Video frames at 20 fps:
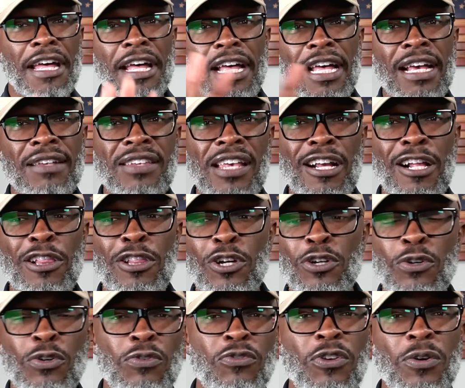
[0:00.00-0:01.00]
As I
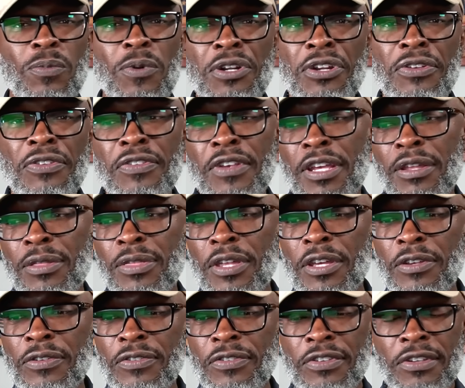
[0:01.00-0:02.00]
close, I want to say
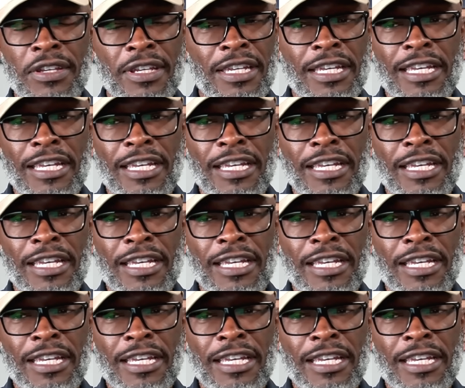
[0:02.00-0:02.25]
this: